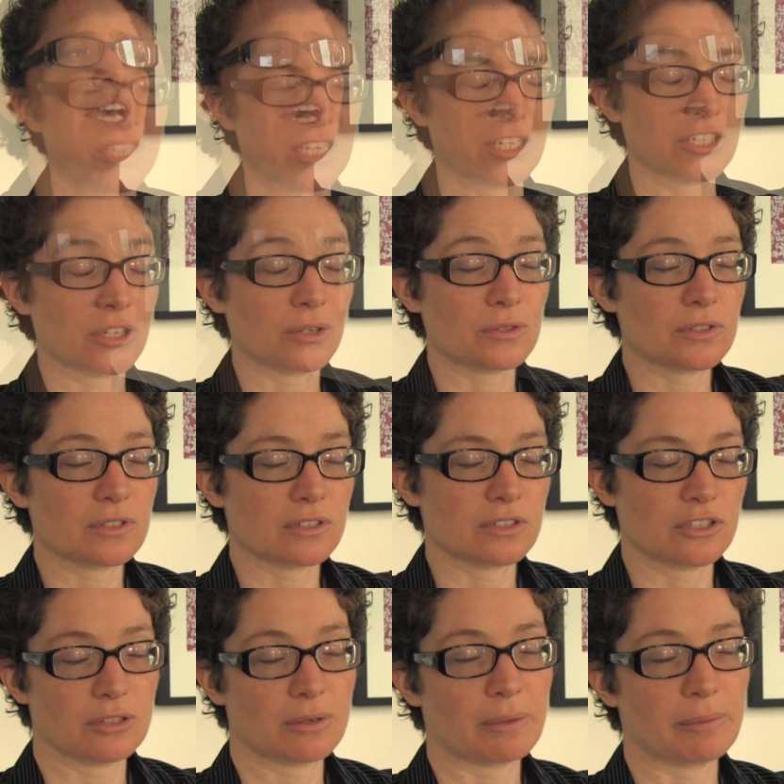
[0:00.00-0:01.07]
I chose
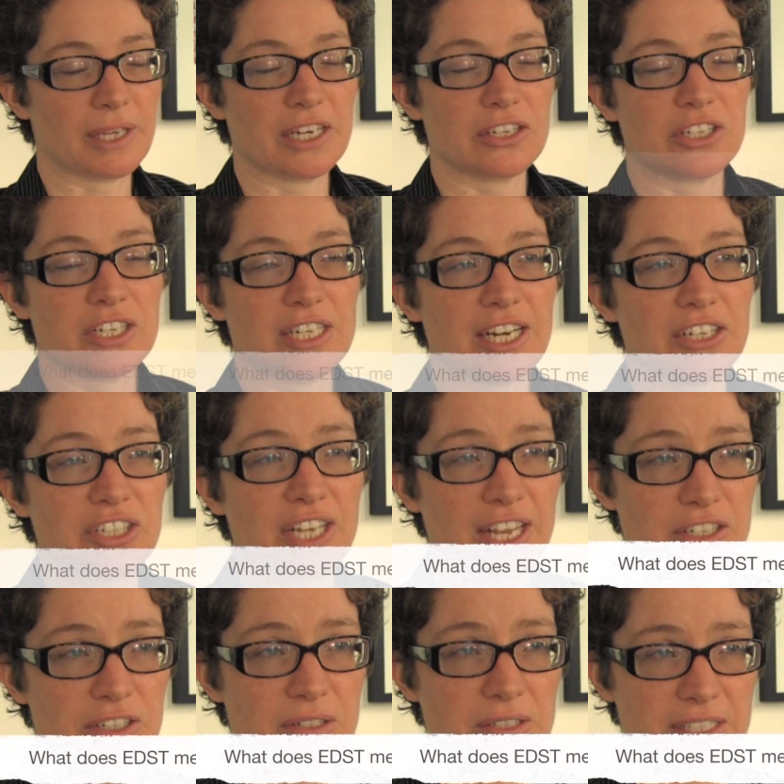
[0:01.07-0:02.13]
to do my PhD in
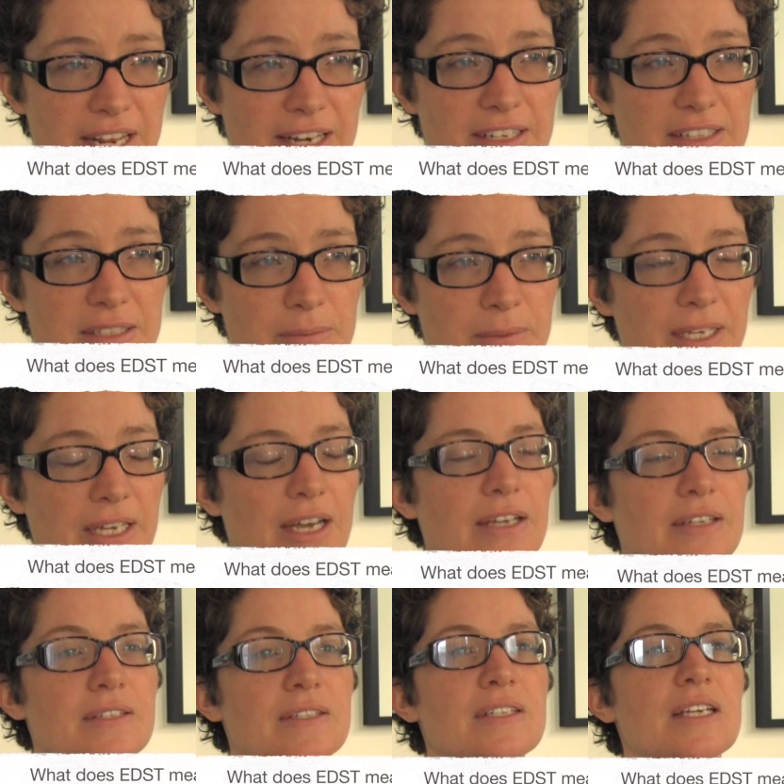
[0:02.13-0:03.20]
educational studies
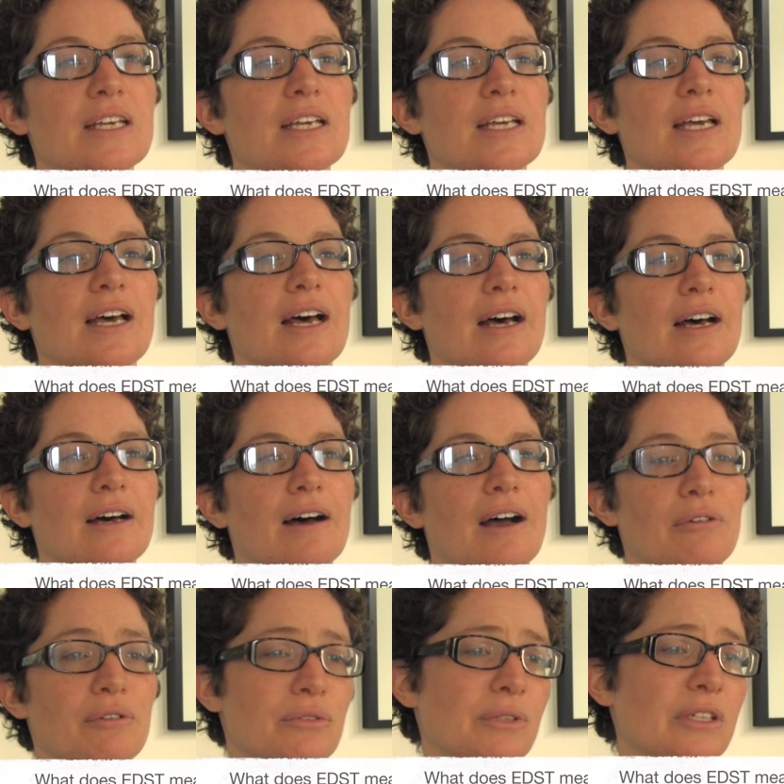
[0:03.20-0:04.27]
because
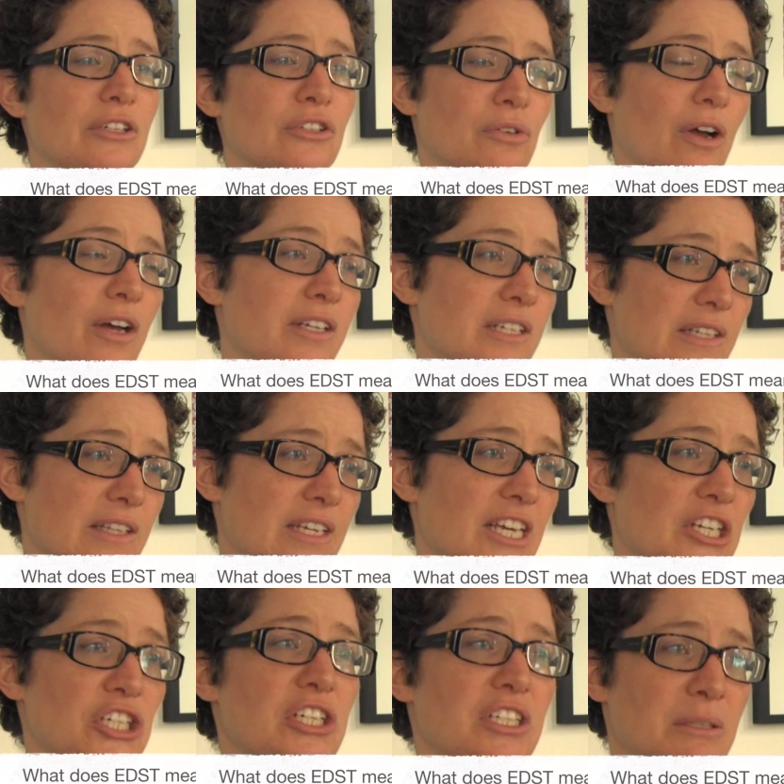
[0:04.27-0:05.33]
I was really drawn to
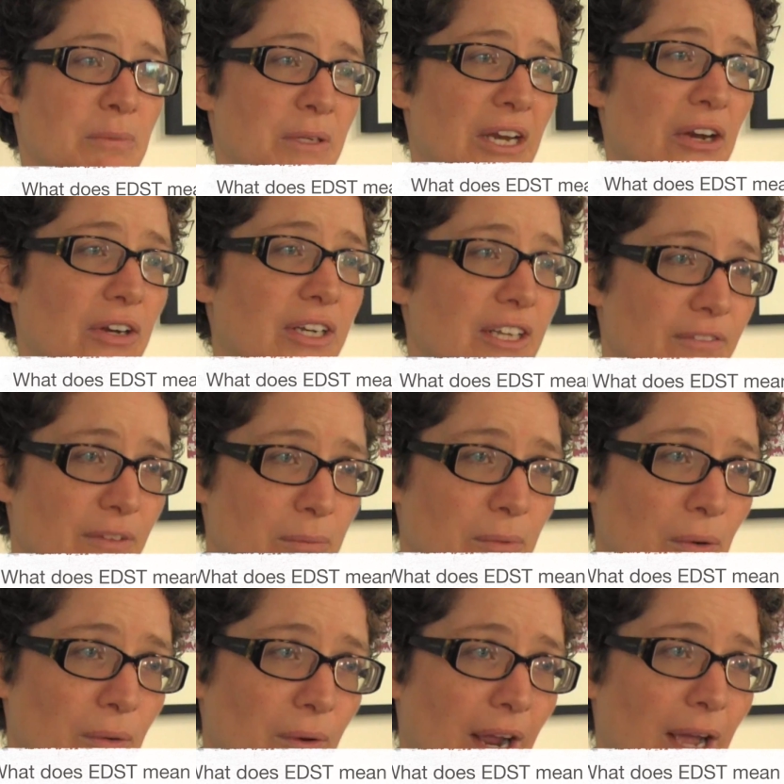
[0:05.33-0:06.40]
the interdisciplinarity of the
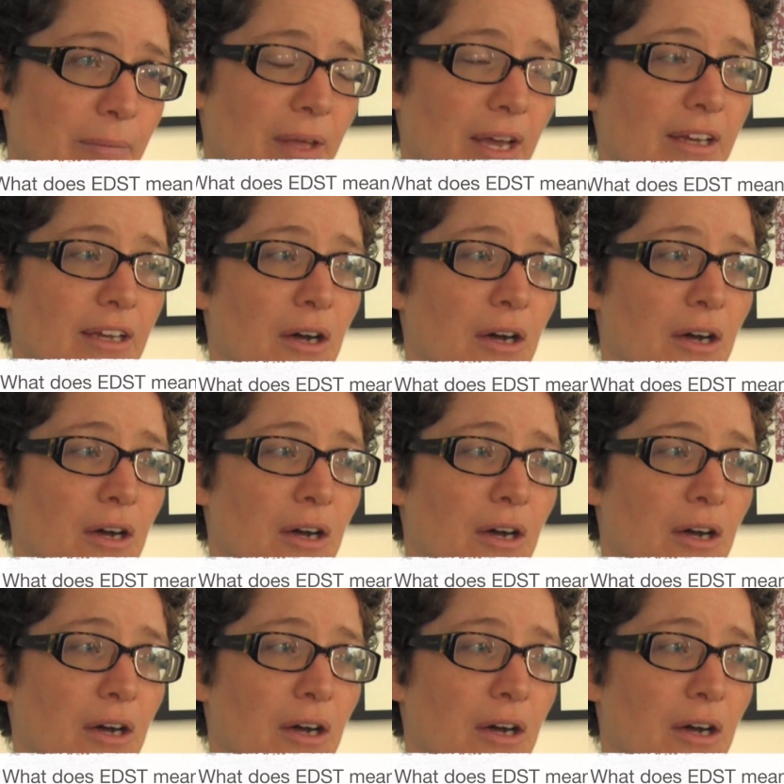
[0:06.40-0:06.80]
program.